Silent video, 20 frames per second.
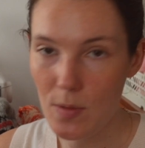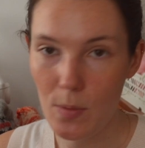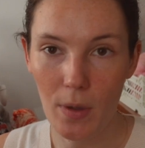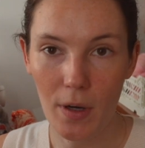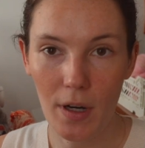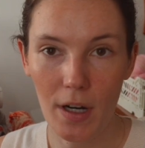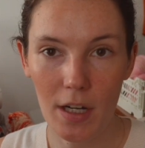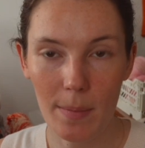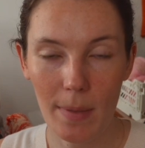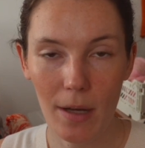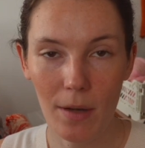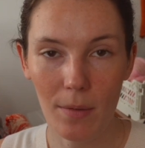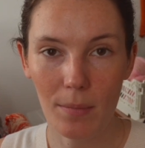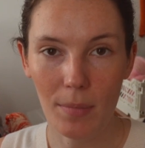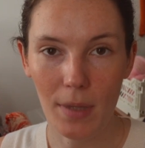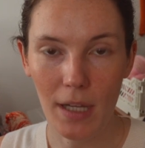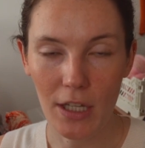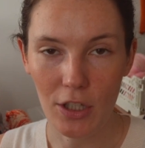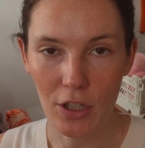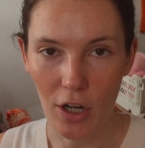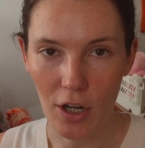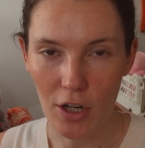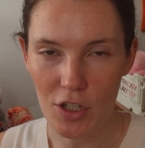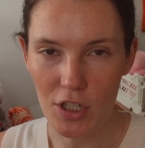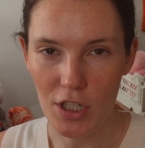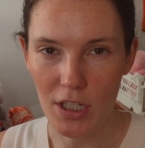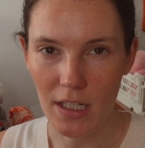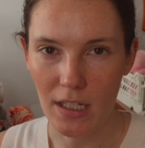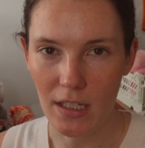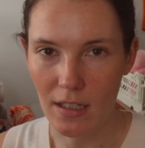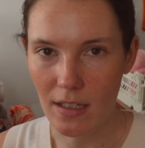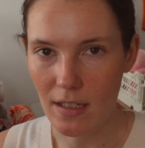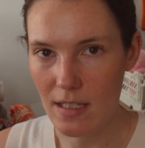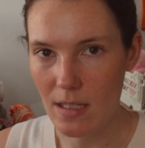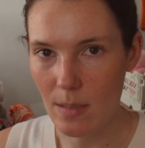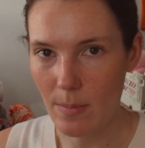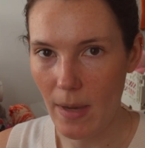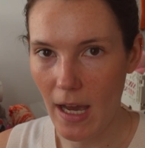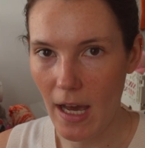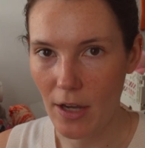worried about plain yarn chicken because
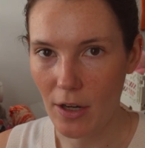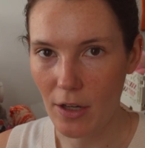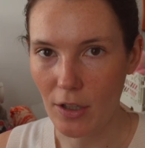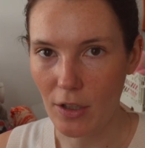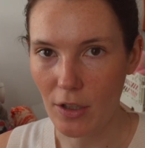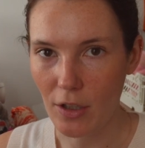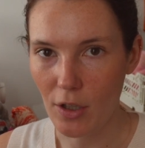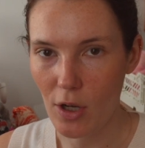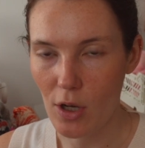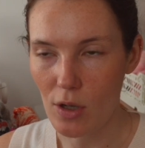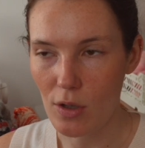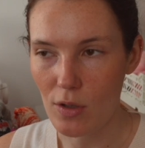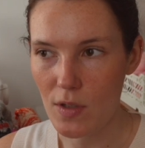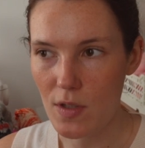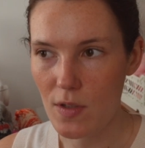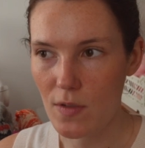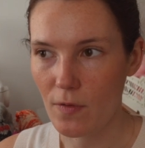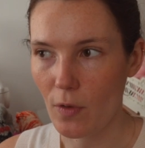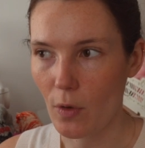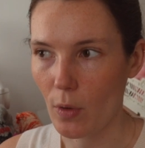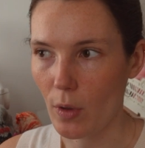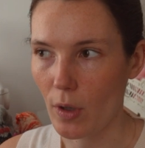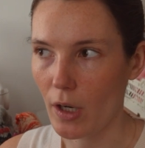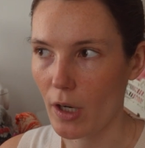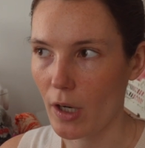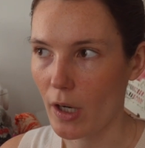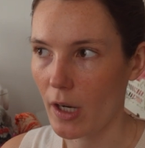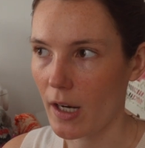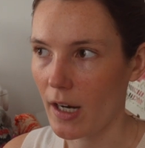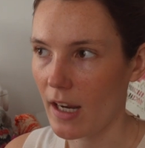the pattern calls for,